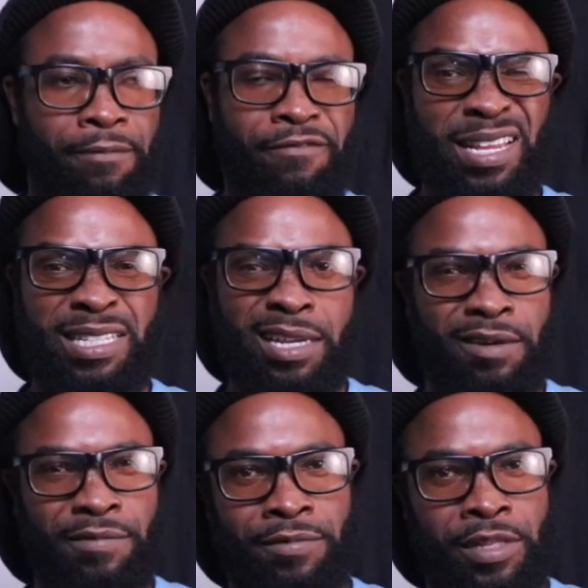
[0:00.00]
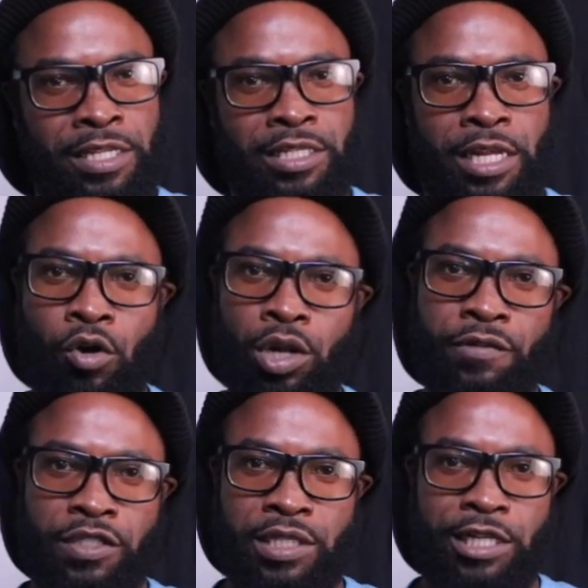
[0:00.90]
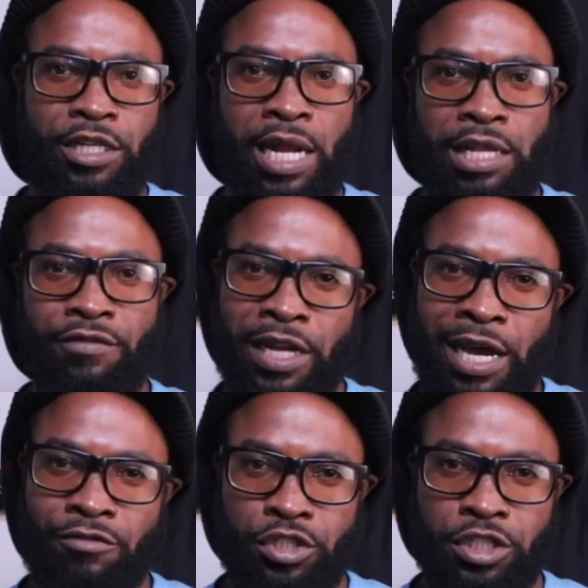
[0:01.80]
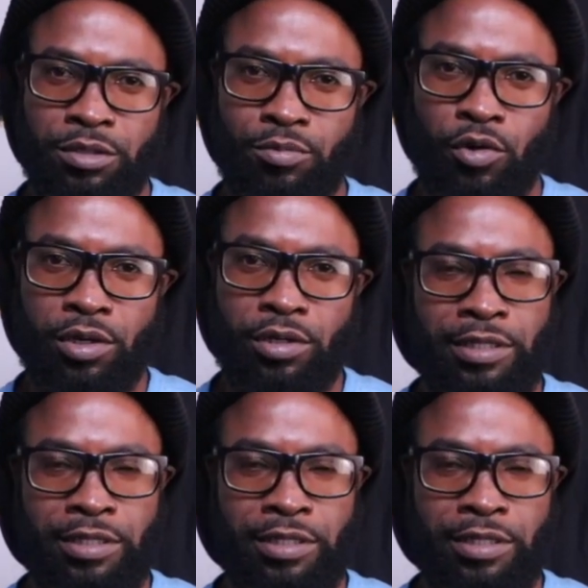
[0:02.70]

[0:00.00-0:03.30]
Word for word: if I take off this, then all of a sudden you're not even average anymore.